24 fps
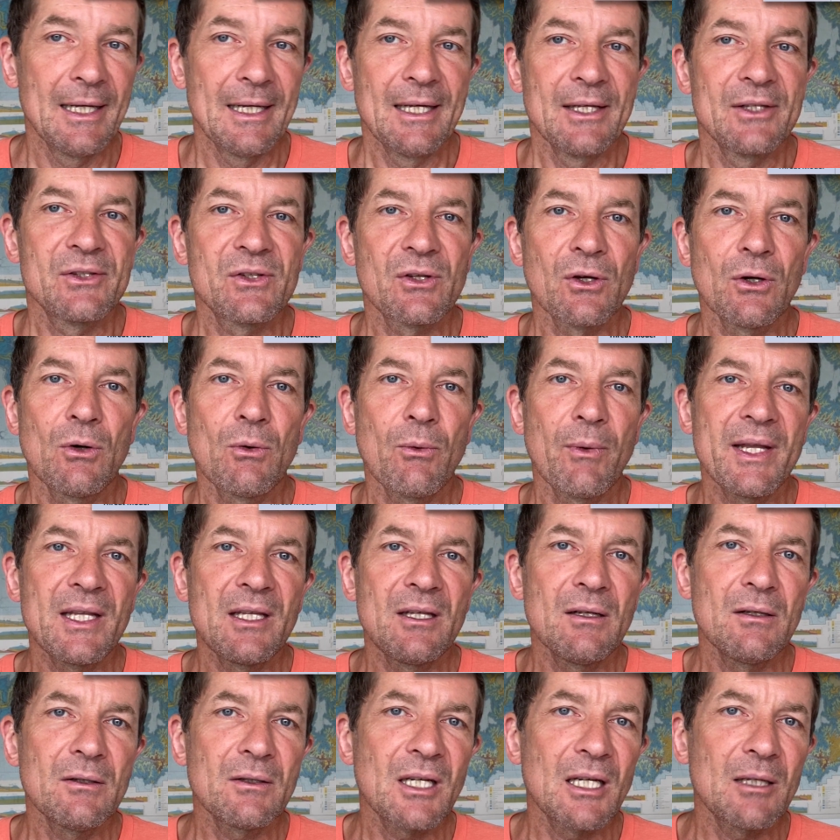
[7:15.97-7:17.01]
So when
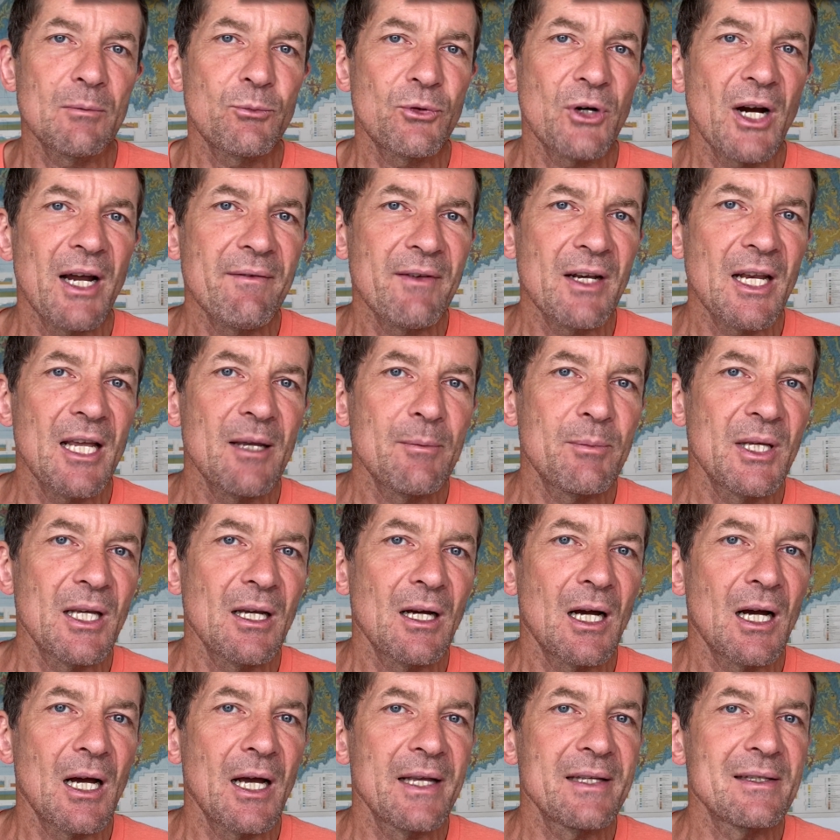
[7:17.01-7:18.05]
you look at private
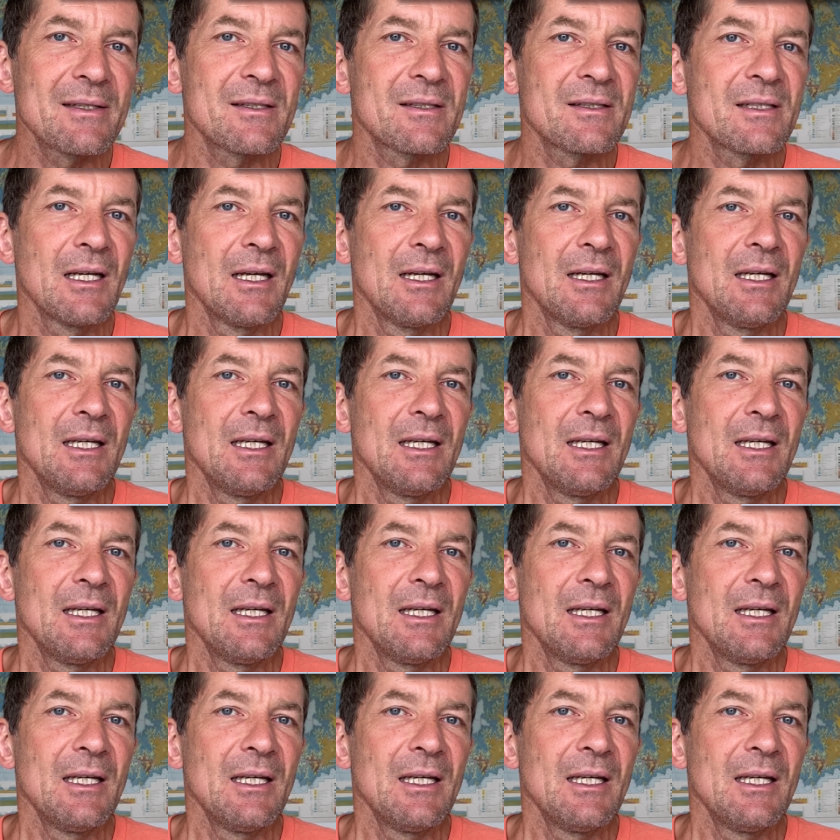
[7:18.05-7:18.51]
APIs,